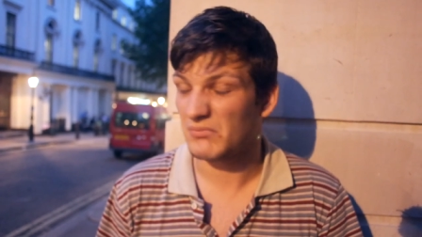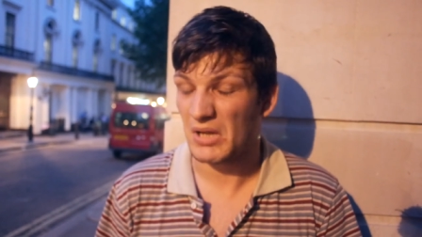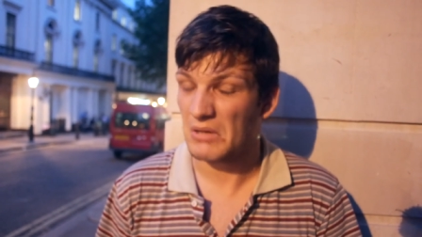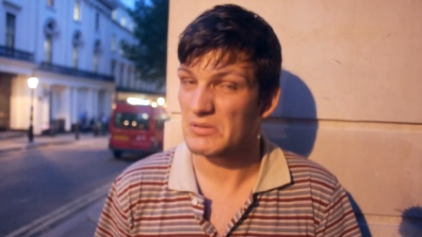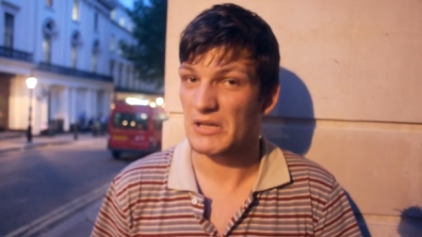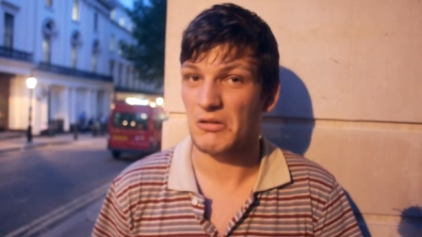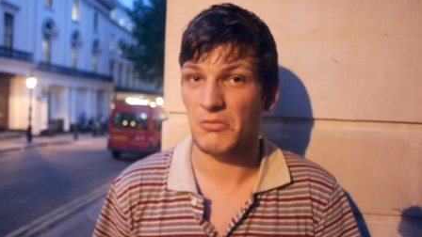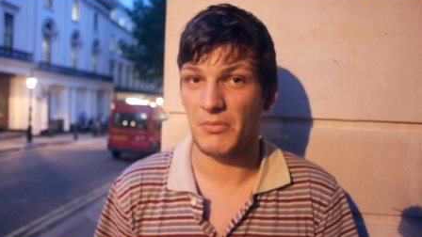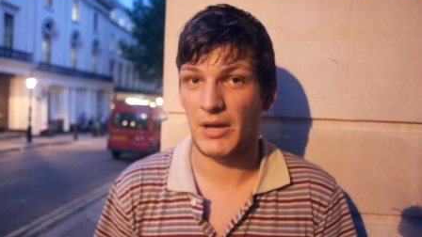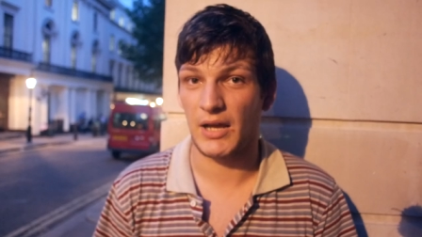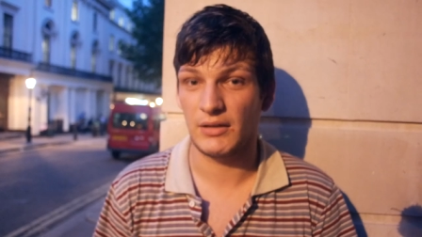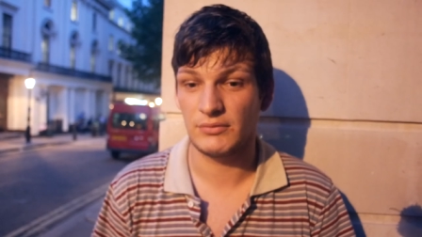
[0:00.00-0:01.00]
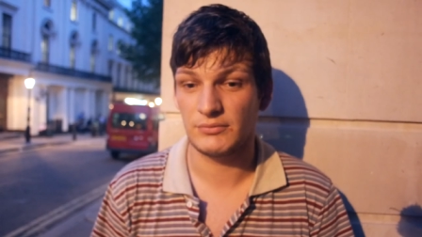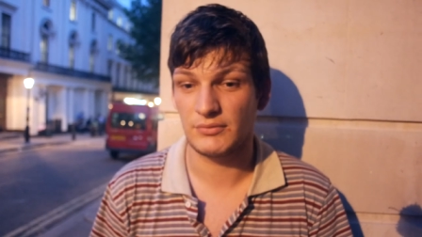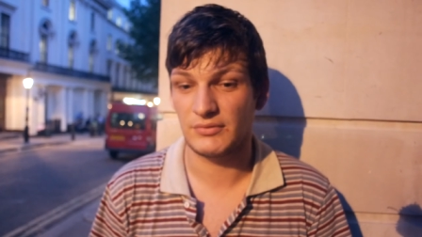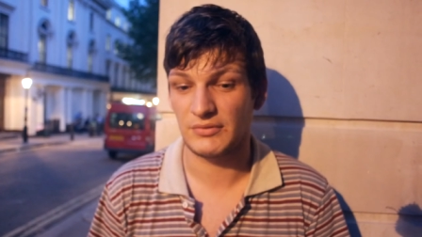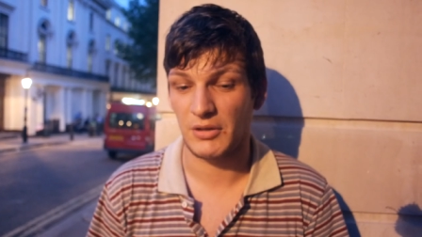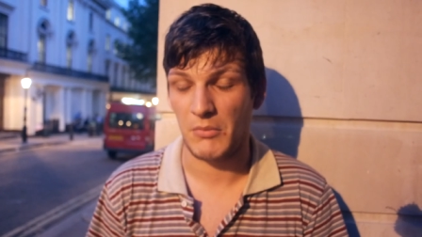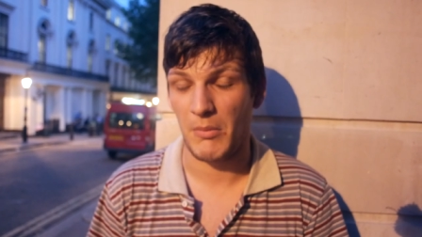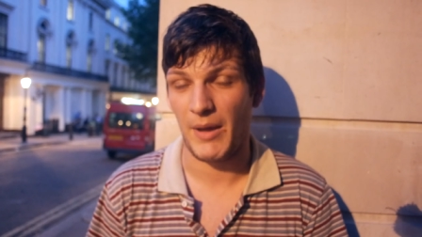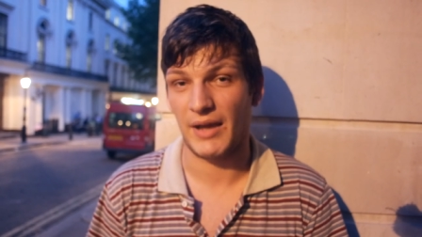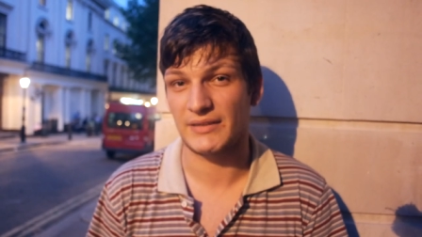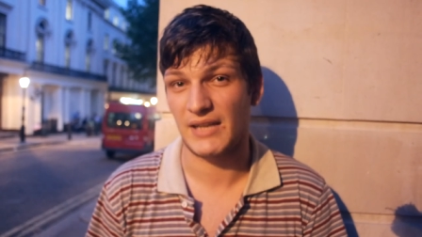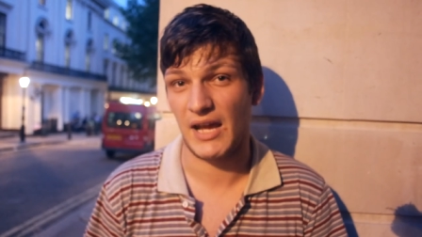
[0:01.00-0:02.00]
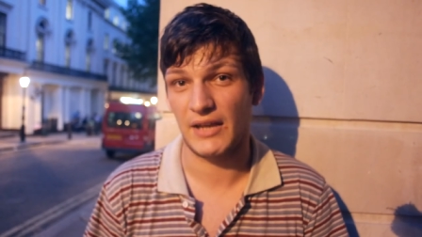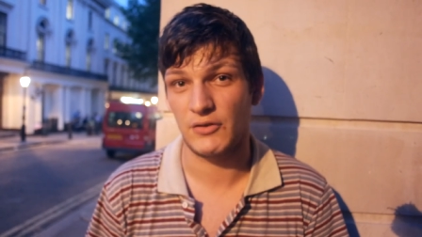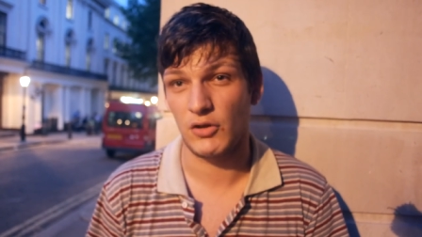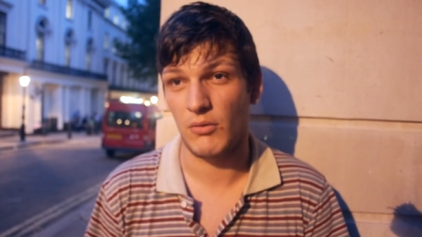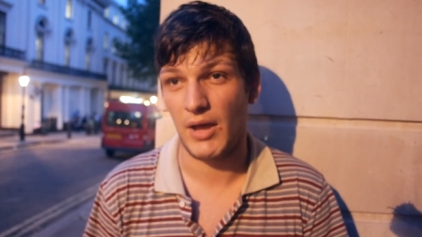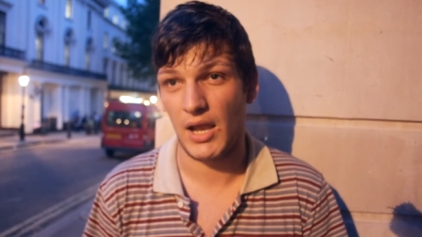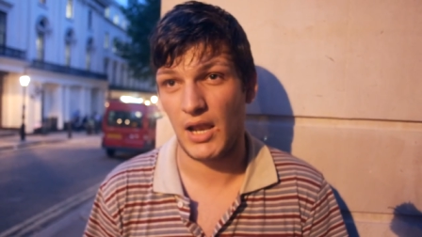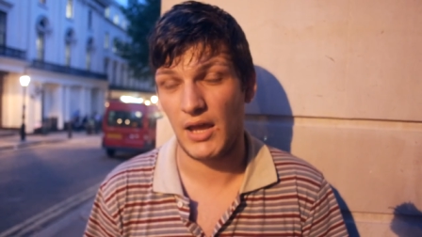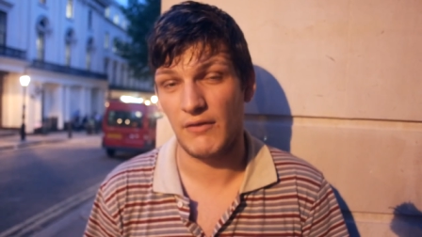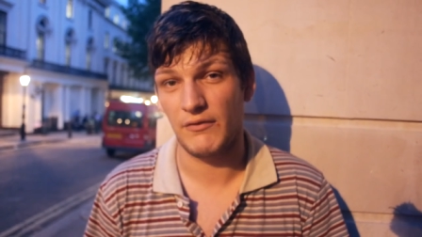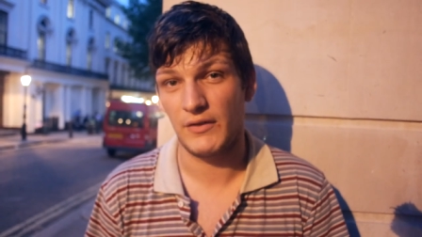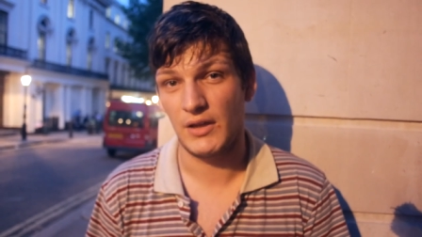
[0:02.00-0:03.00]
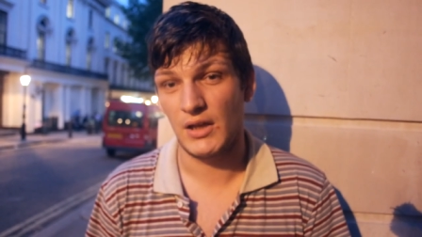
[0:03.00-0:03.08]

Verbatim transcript: I was out on my on my backside, nowhere to live.